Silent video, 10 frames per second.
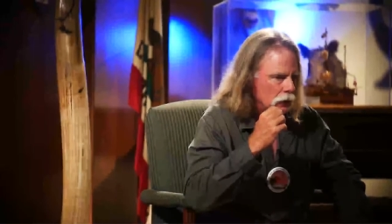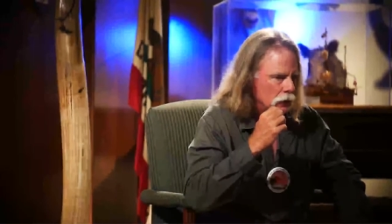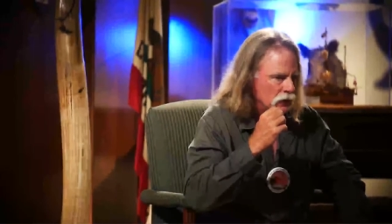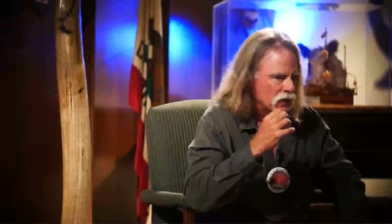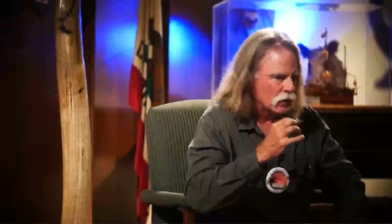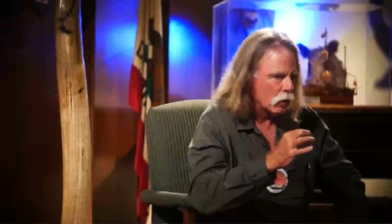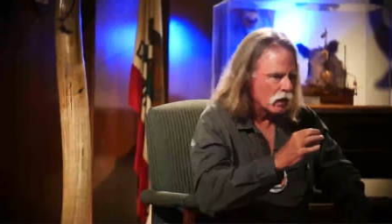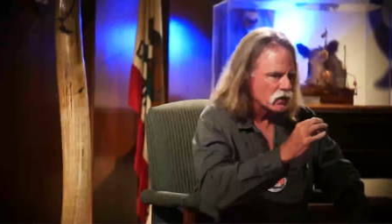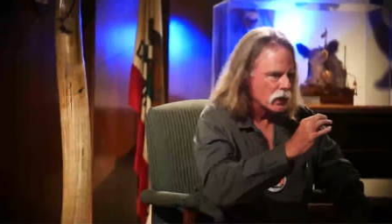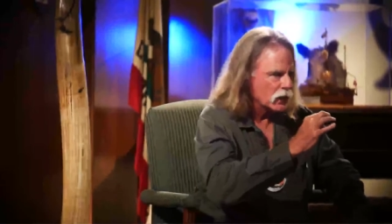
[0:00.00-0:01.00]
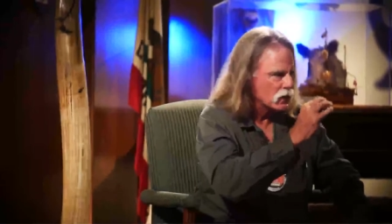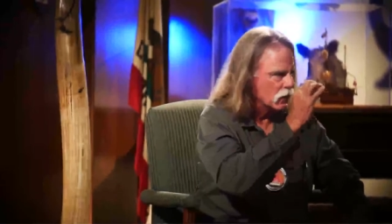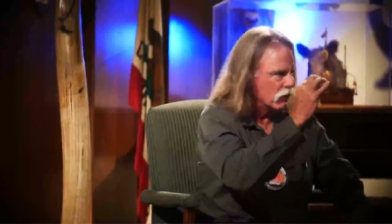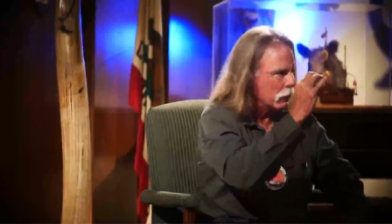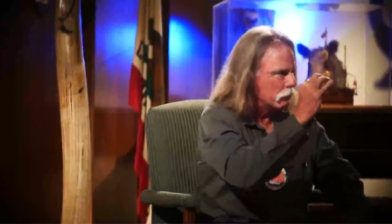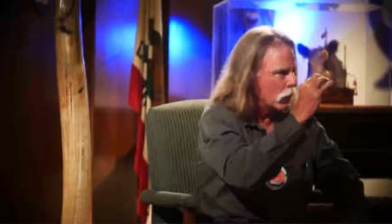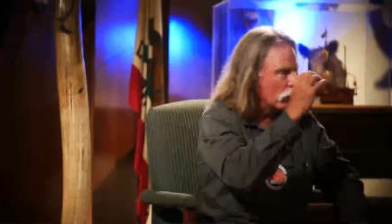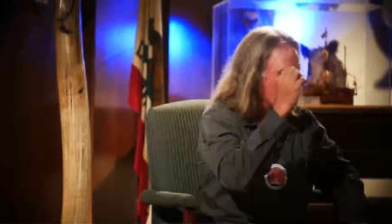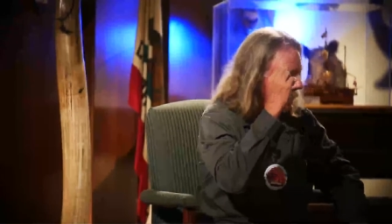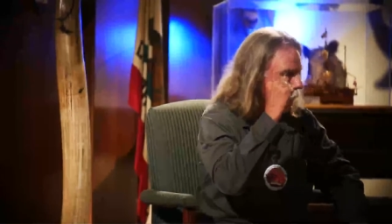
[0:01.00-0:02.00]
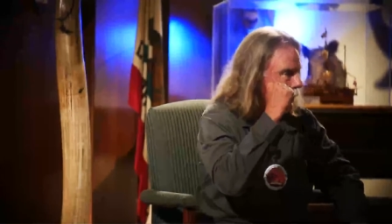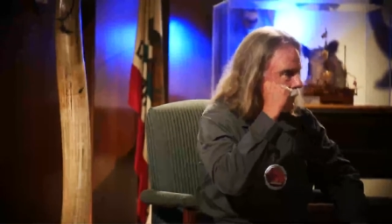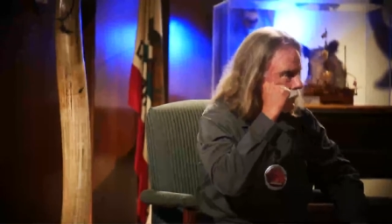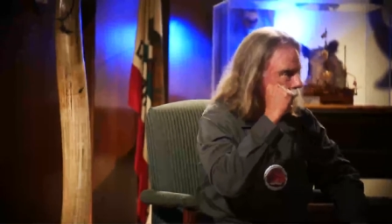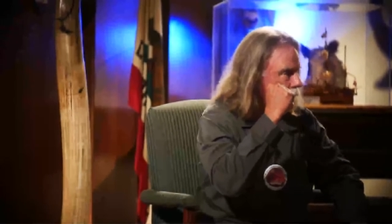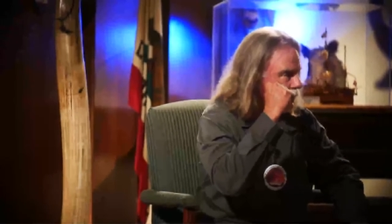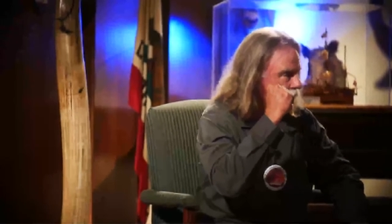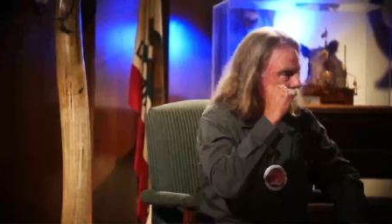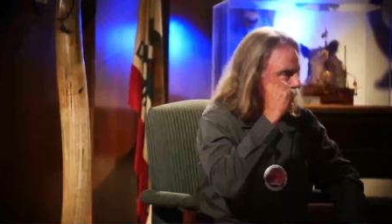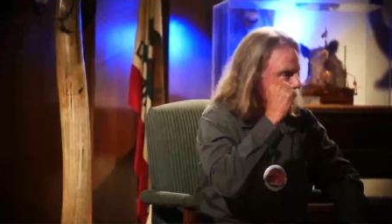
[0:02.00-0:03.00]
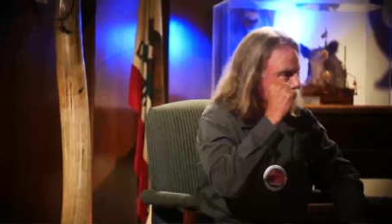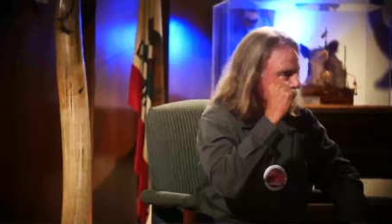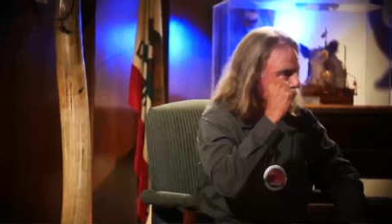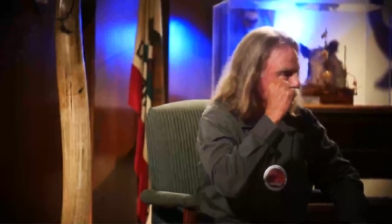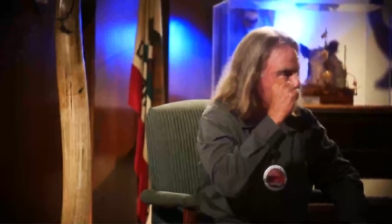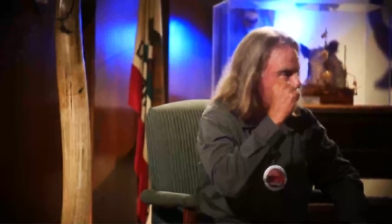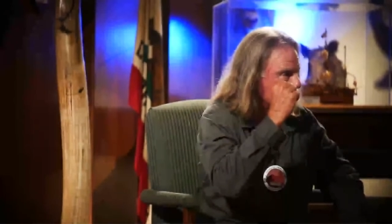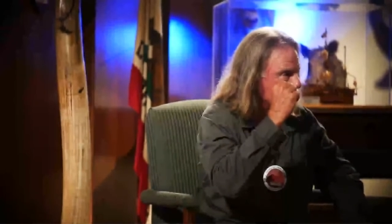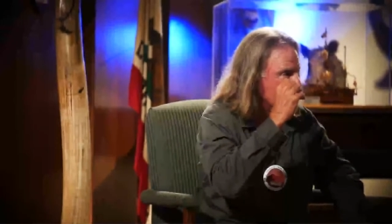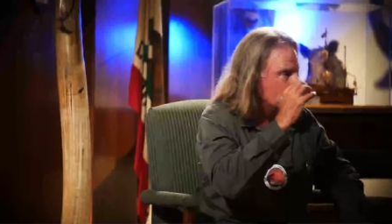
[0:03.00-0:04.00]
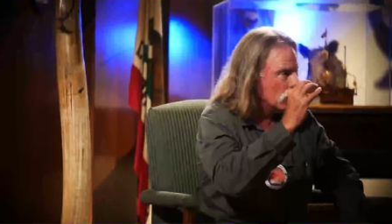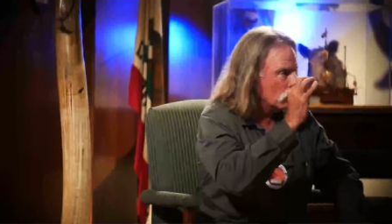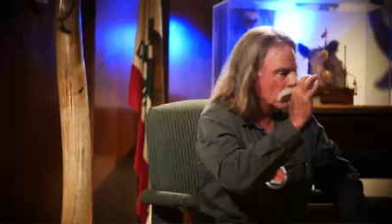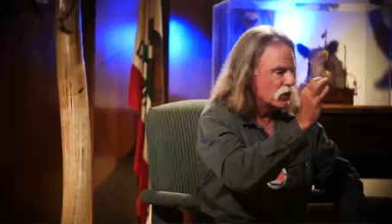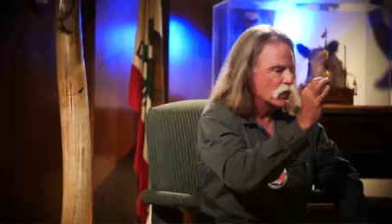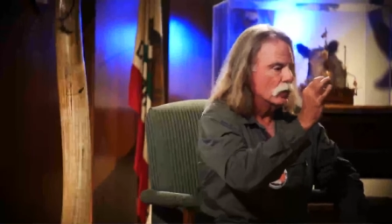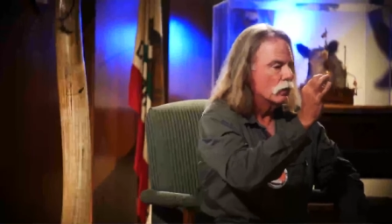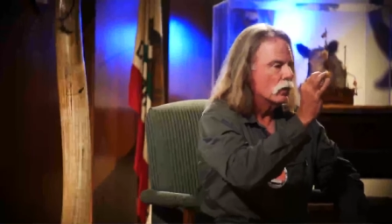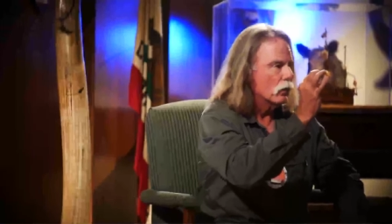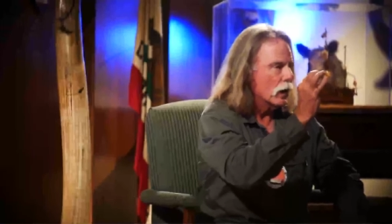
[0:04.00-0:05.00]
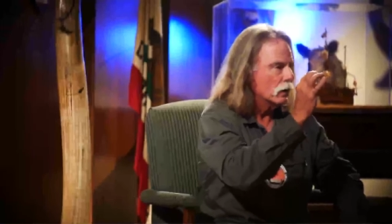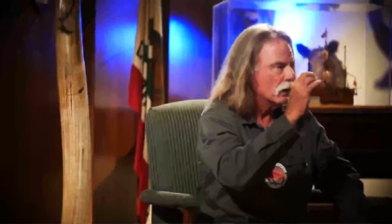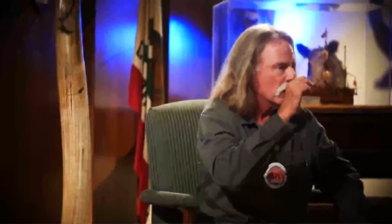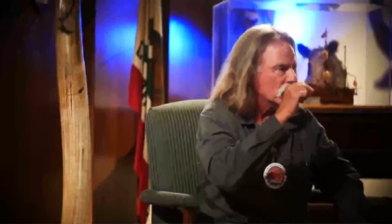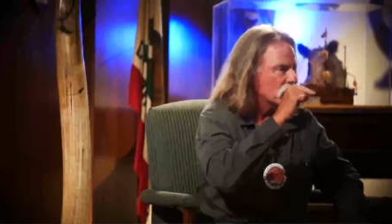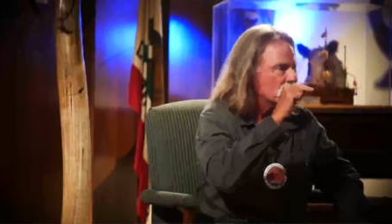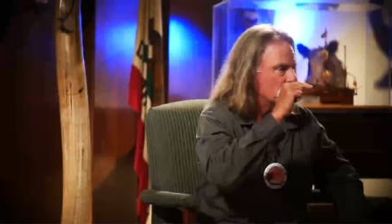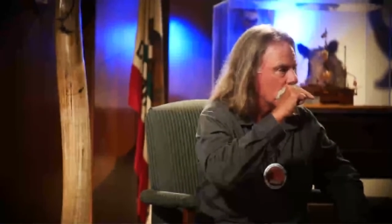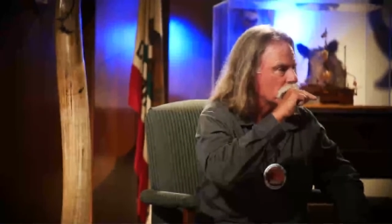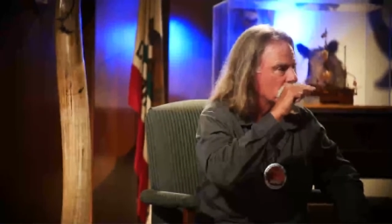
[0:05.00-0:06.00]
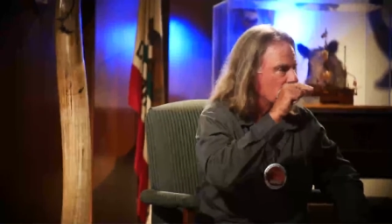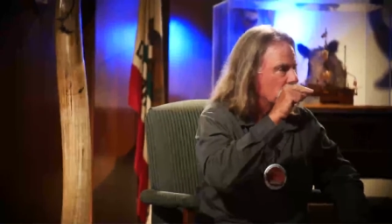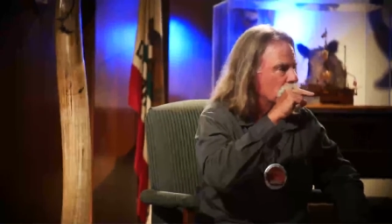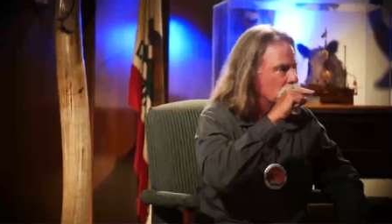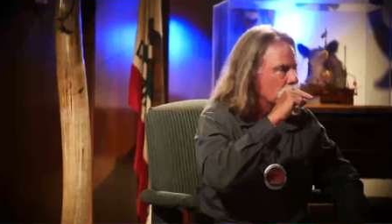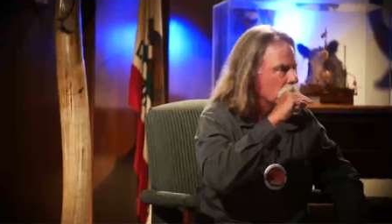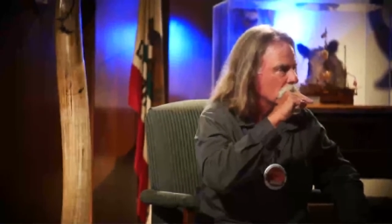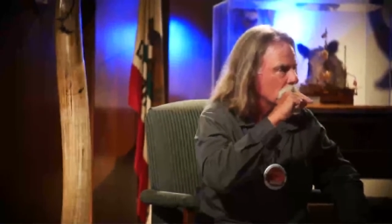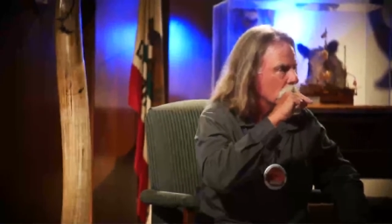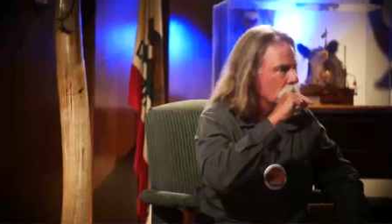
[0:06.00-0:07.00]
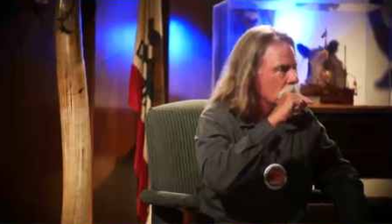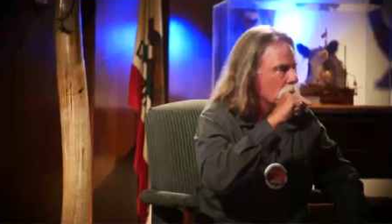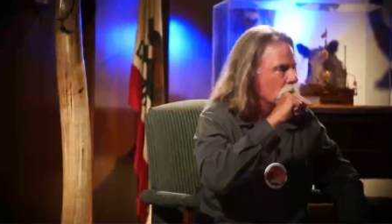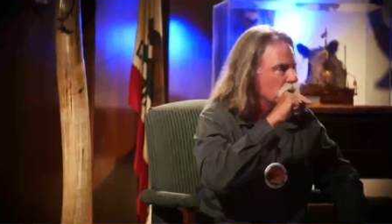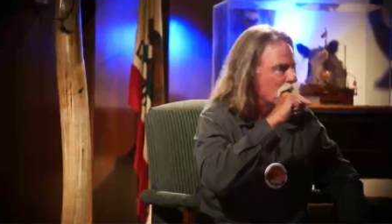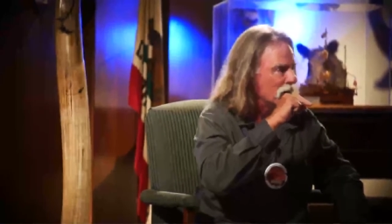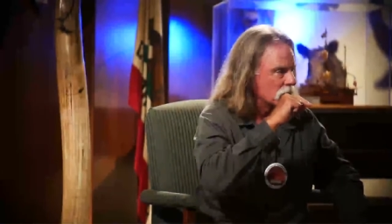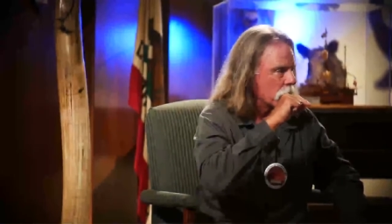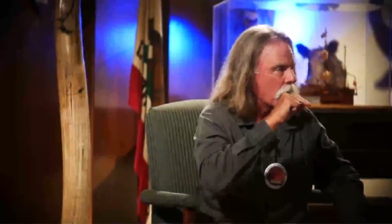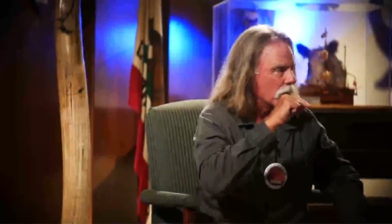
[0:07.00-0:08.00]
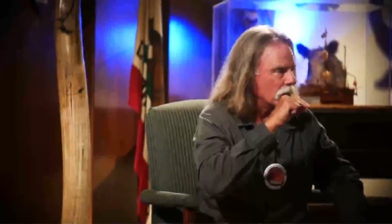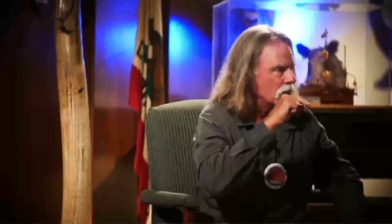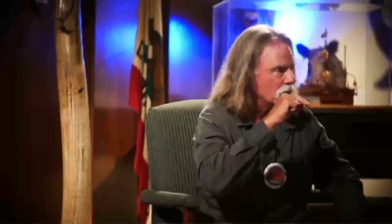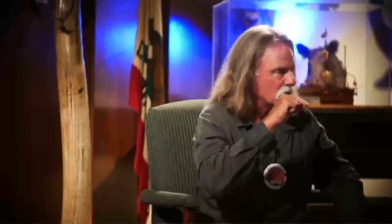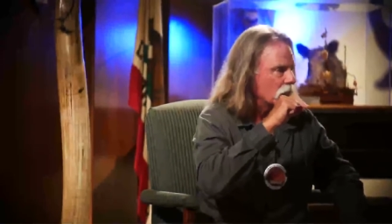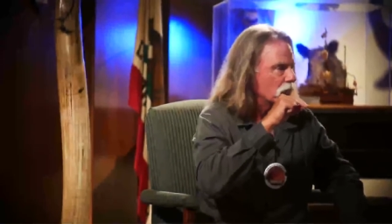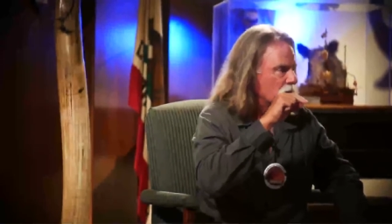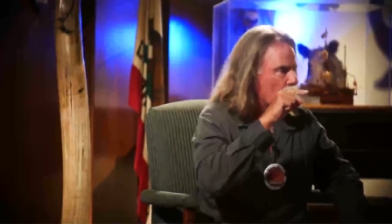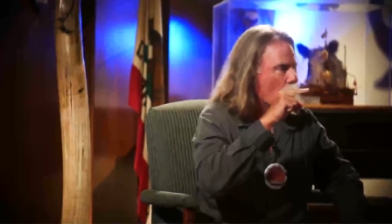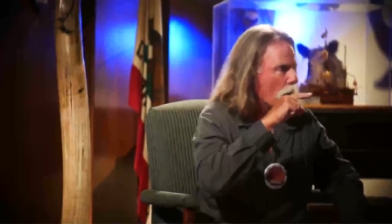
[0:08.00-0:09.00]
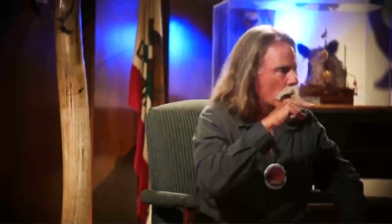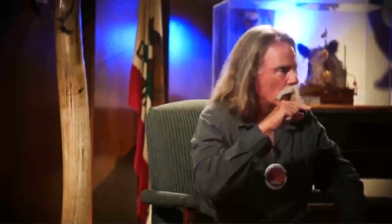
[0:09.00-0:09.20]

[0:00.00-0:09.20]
is a cross section of that bough that carried Dr. David Livingstone's body with silver around it that says Dr. David Livingstone, Zanzibar, 1874.